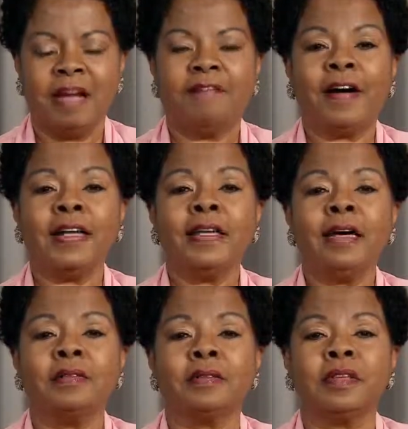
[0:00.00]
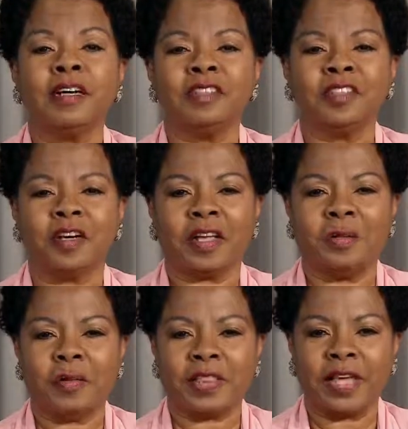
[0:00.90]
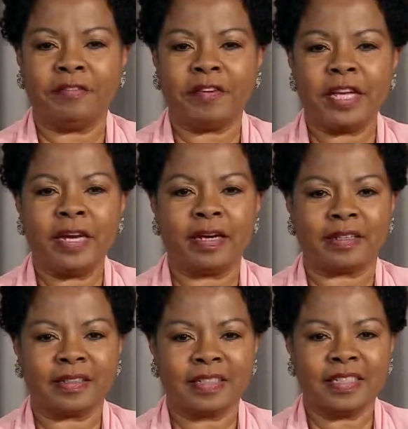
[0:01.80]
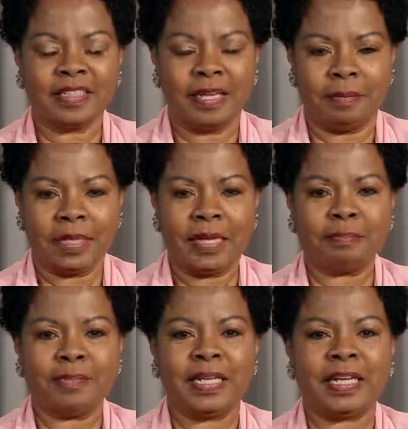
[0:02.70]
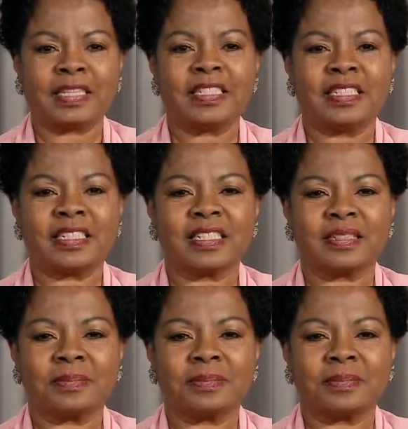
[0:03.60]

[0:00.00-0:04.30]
Find out on Talking with Henrietta, coming up next.